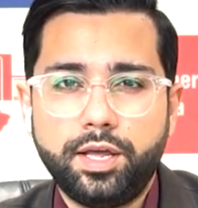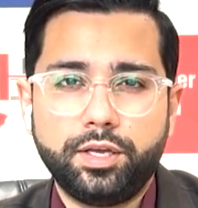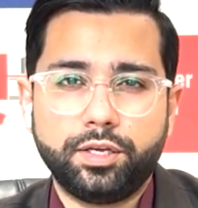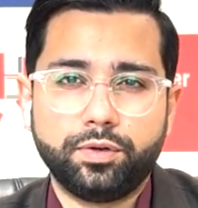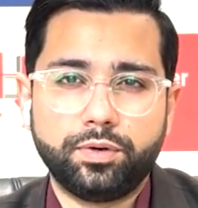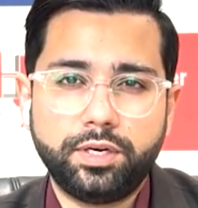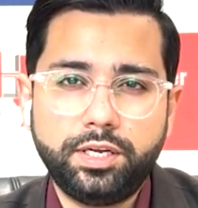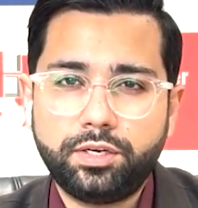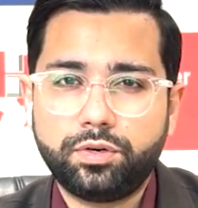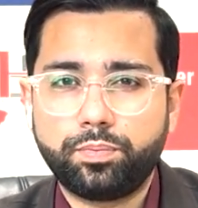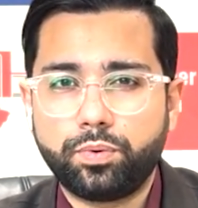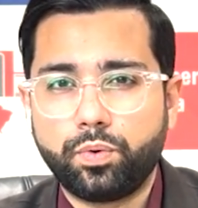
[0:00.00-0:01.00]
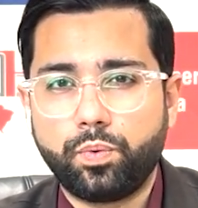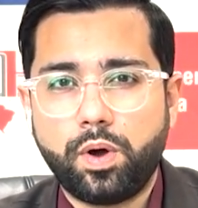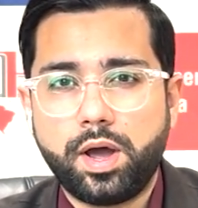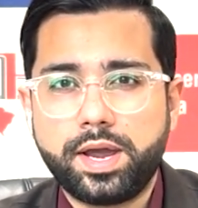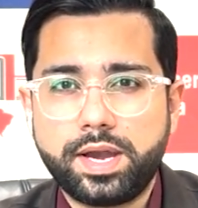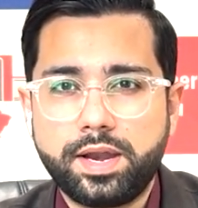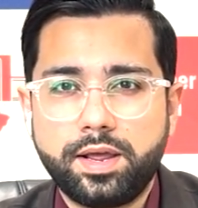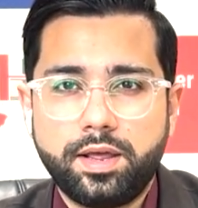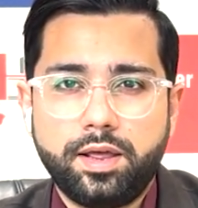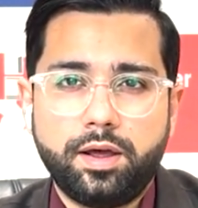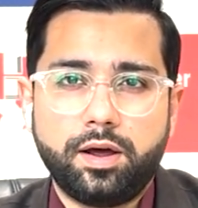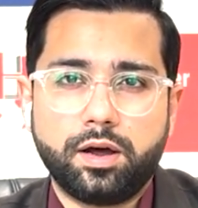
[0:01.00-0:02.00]
you need to provide
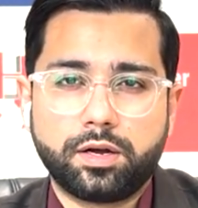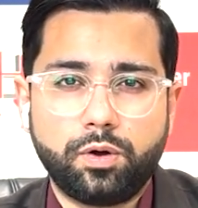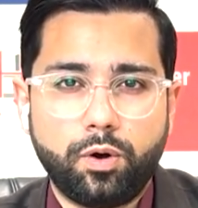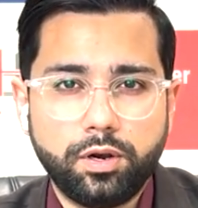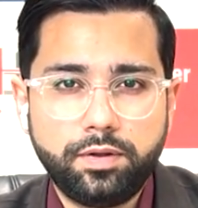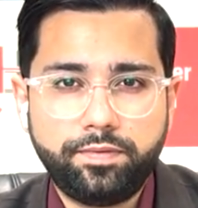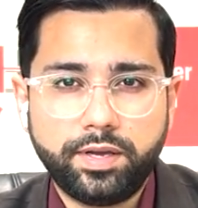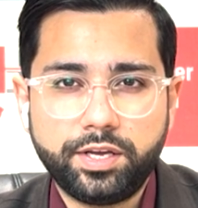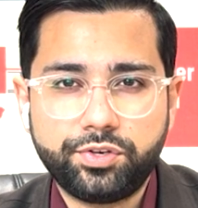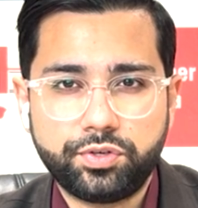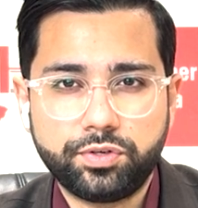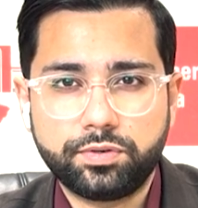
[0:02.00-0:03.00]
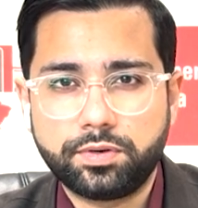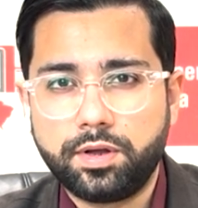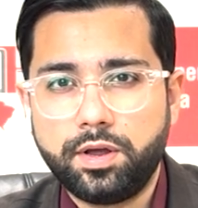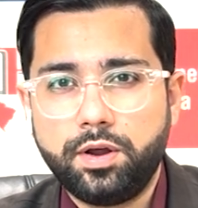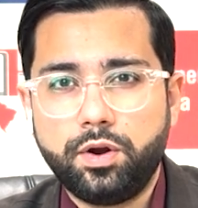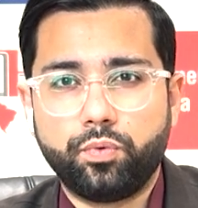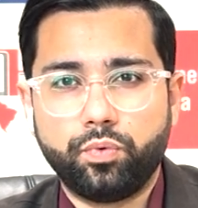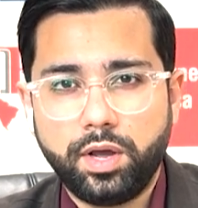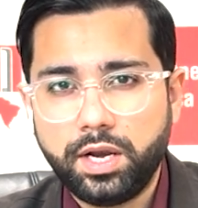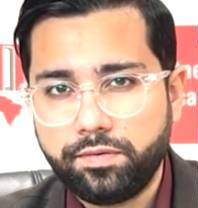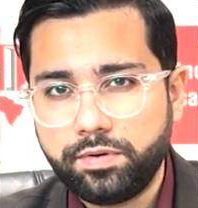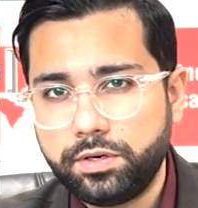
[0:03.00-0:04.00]
a qualification
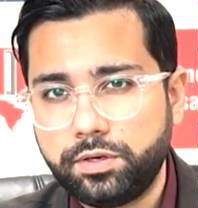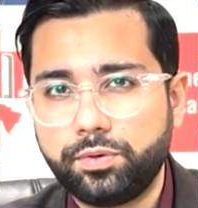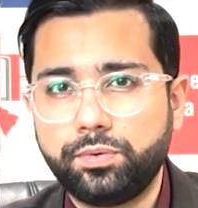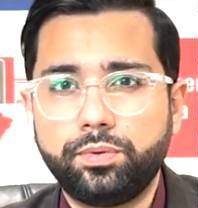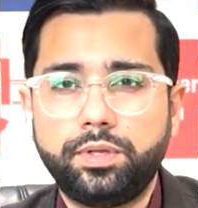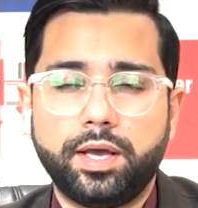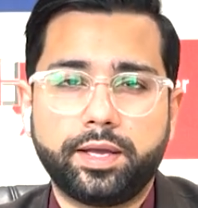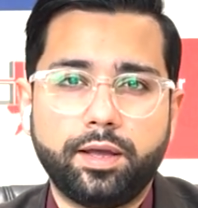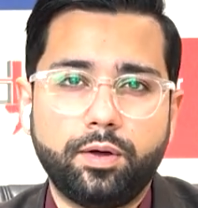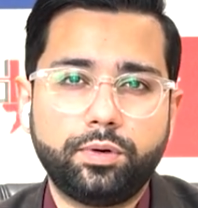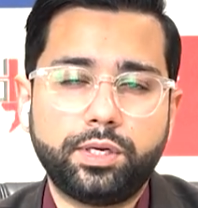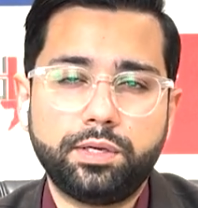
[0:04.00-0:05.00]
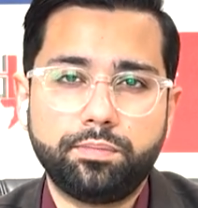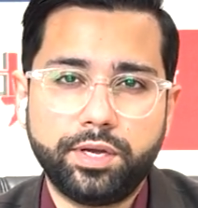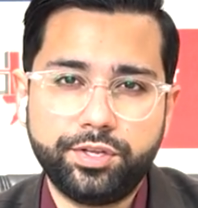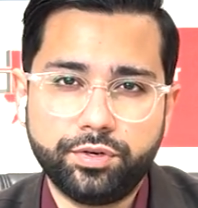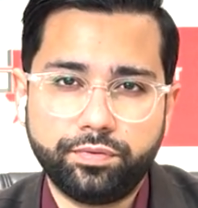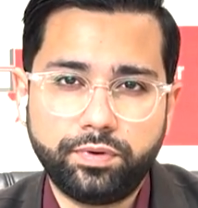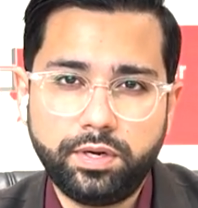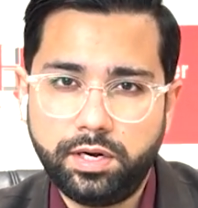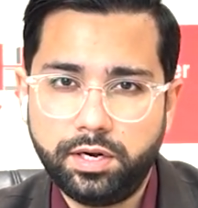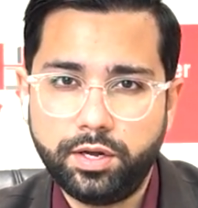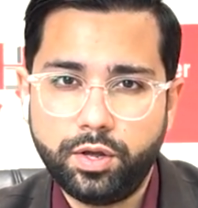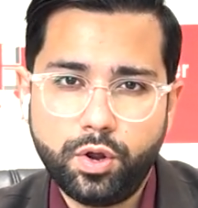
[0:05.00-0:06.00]
relevant to the accounting major
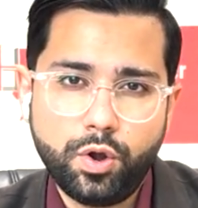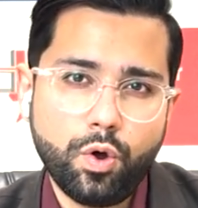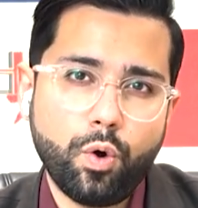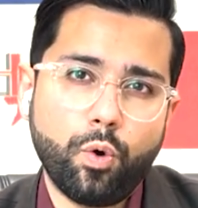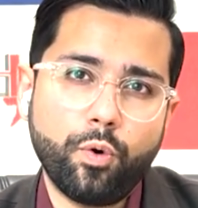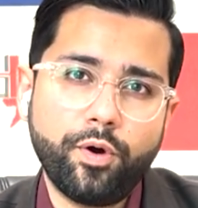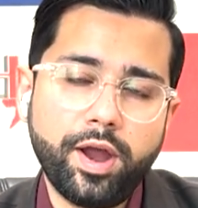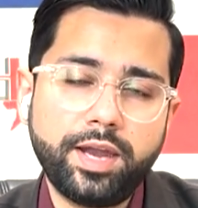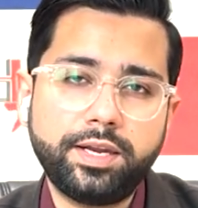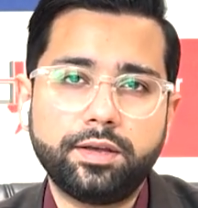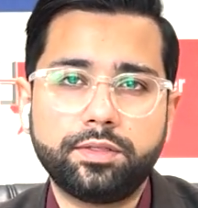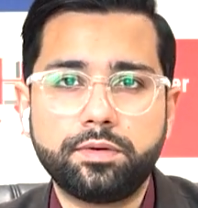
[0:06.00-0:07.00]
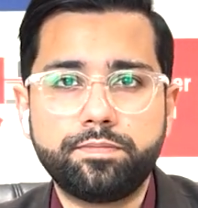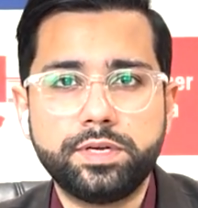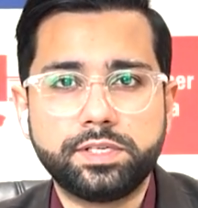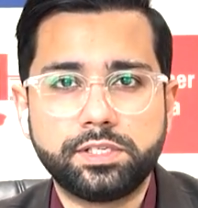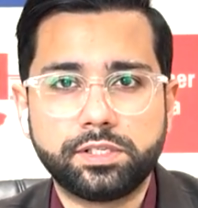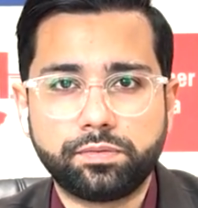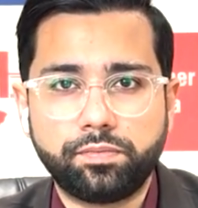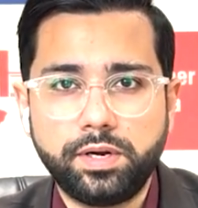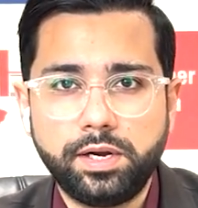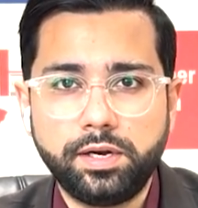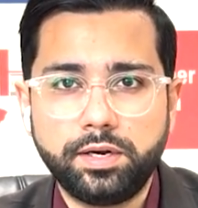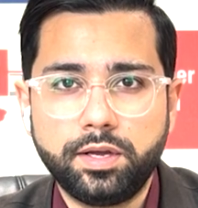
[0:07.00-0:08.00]
field or any other business
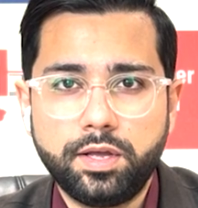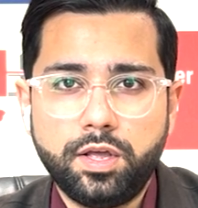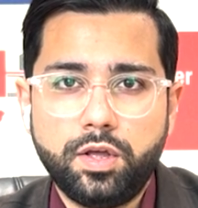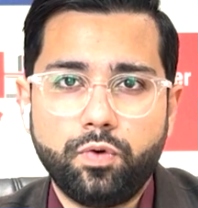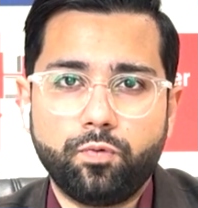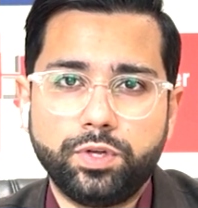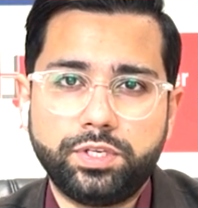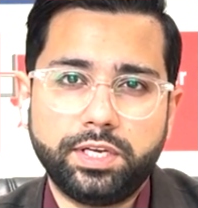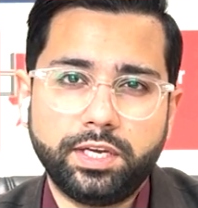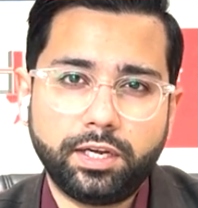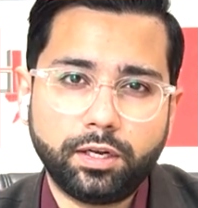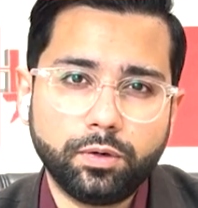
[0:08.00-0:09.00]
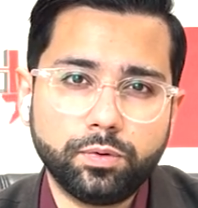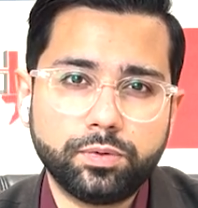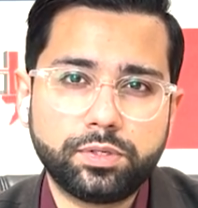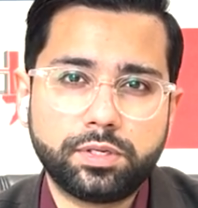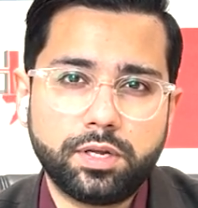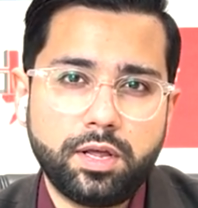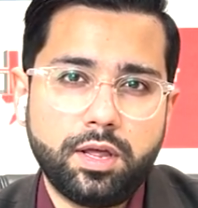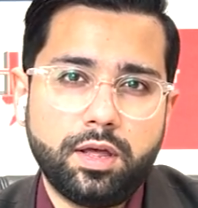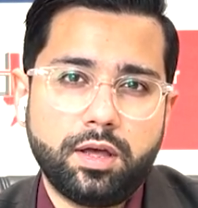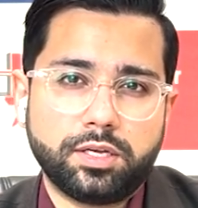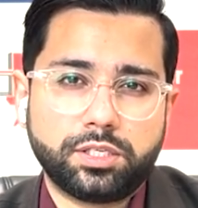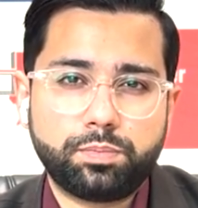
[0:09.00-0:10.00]
field, which includes
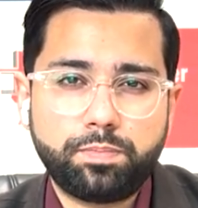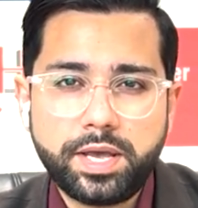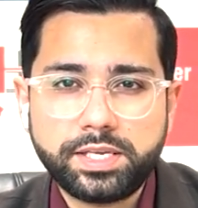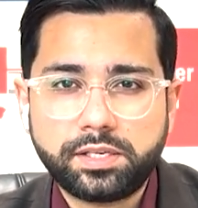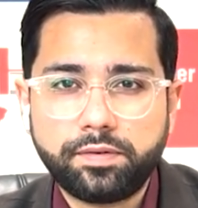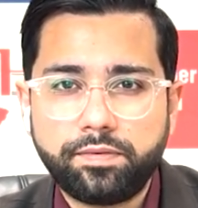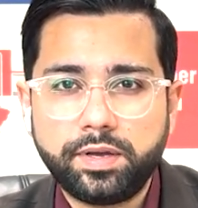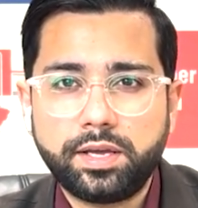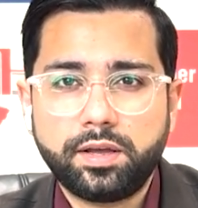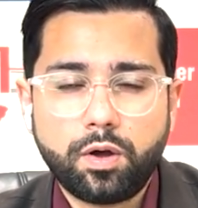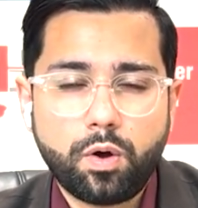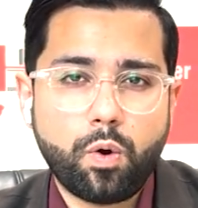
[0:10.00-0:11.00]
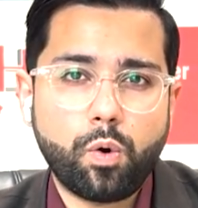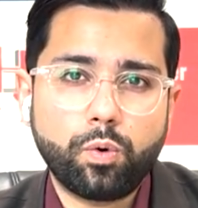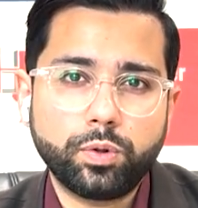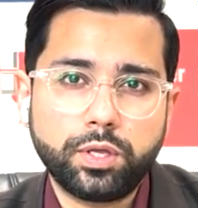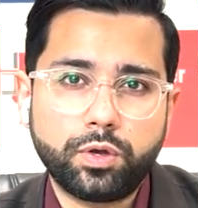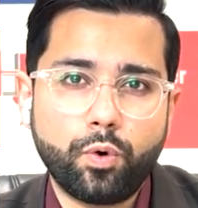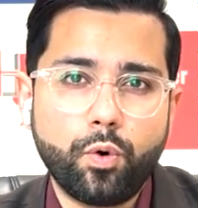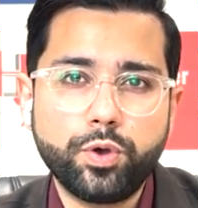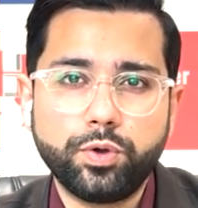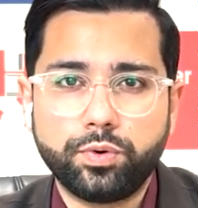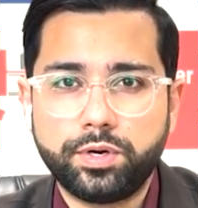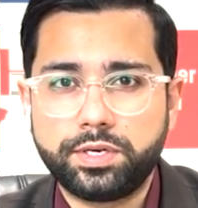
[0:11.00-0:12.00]
a specific or the core
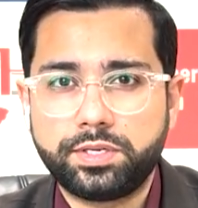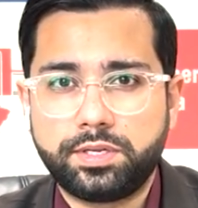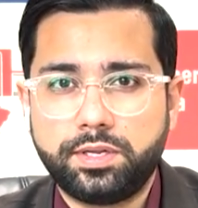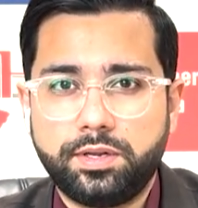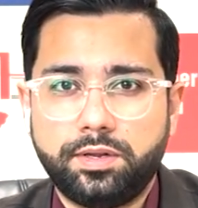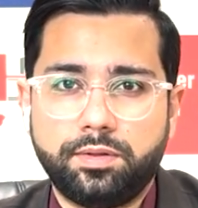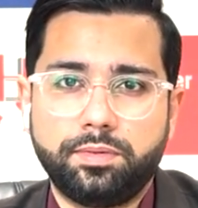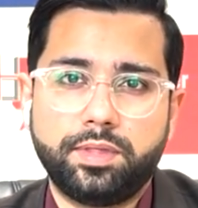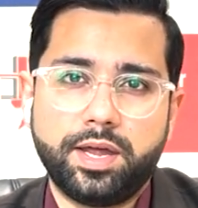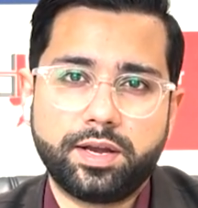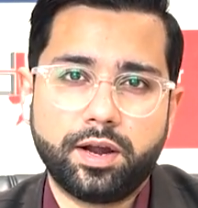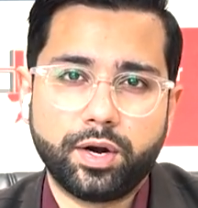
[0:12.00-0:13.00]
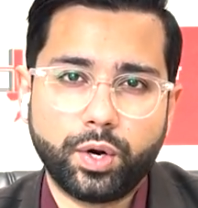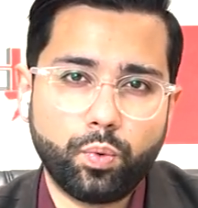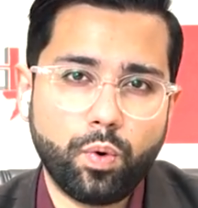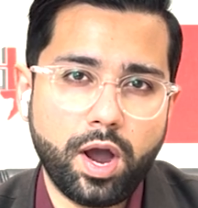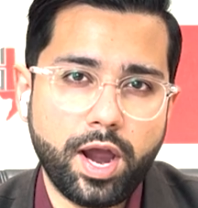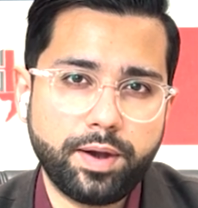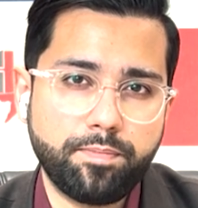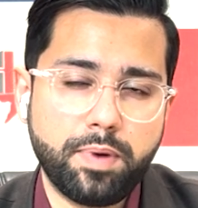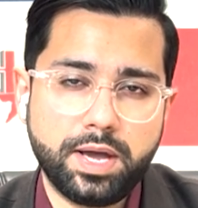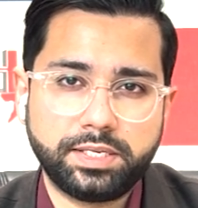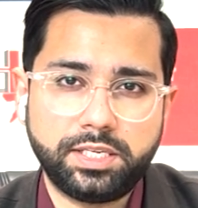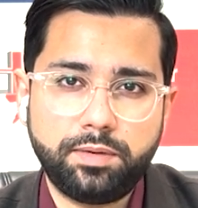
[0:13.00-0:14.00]
units that are required
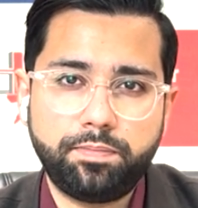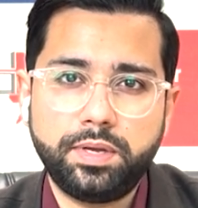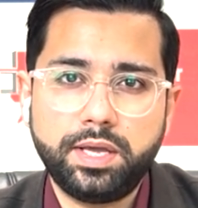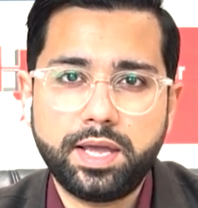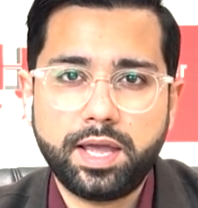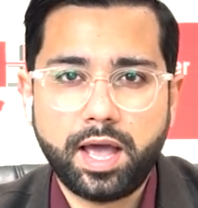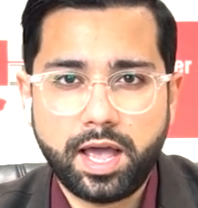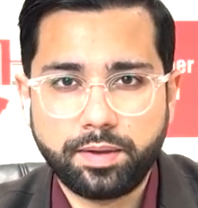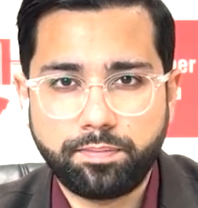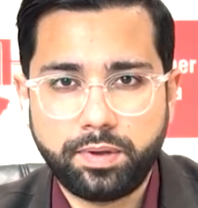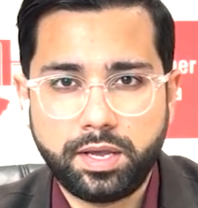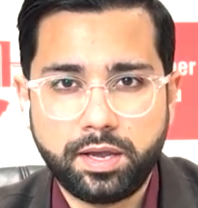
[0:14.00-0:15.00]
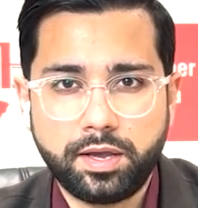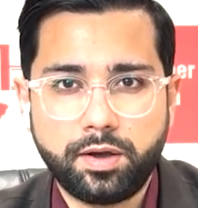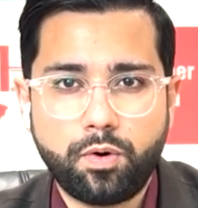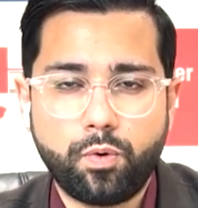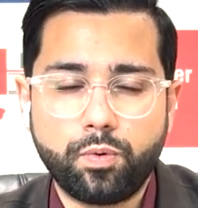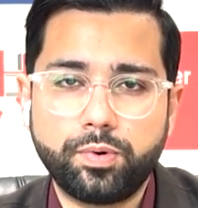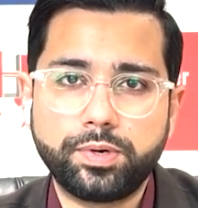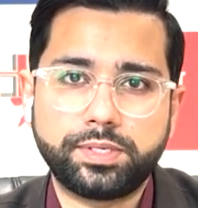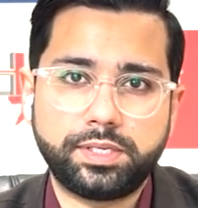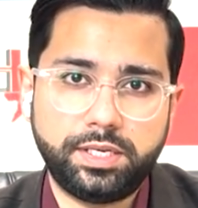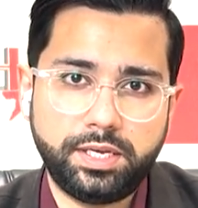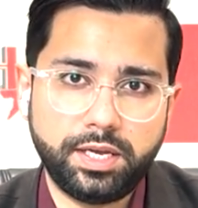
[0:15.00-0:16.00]
by CPA, IPA or
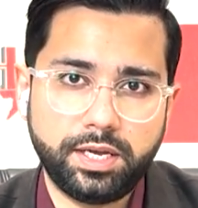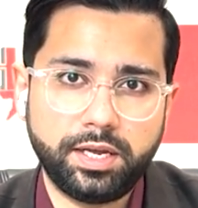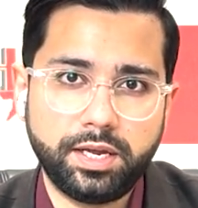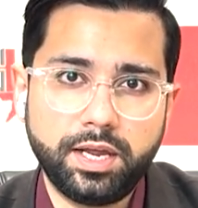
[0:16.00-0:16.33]
CA